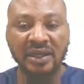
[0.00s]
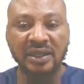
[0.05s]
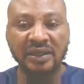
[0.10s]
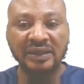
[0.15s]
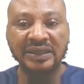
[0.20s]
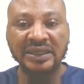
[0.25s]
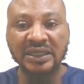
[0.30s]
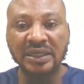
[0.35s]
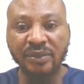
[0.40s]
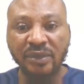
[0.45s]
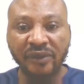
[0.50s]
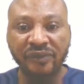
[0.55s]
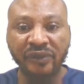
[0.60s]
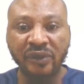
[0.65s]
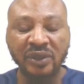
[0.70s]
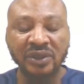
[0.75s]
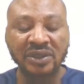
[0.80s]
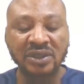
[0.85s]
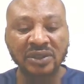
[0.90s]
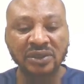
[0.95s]
The name of
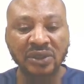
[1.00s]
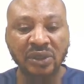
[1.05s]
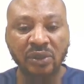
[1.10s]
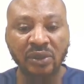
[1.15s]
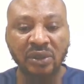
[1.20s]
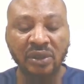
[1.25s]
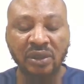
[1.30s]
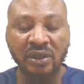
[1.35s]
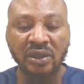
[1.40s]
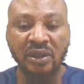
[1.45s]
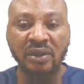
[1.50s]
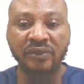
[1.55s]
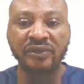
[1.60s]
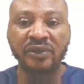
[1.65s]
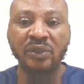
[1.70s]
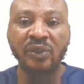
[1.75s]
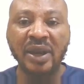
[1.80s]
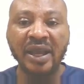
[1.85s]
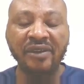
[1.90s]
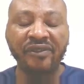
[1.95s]
of
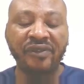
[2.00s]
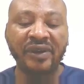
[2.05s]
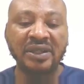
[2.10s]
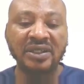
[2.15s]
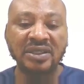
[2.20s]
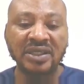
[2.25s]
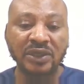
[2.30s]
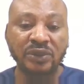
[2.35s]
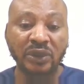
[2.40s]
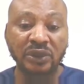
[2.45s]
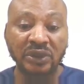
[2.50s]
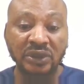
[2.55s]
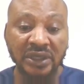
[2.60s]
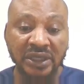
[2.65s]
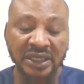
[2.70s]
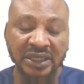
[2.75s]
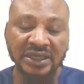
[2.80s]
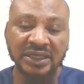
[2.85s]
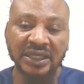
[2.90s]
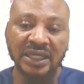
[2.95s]
the Wi-Fi, the network you
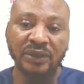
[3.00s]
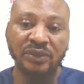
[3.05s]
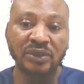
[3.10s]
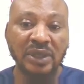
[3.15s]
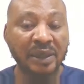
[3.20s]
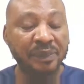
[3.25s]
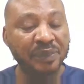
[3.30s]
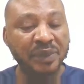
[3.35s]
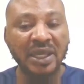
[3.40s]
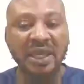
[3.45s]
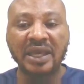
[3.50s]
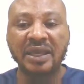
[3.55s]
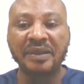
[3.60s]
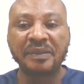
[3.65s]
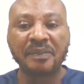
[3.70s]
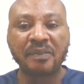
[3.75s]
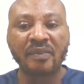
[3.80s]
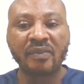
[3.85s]
created will appear.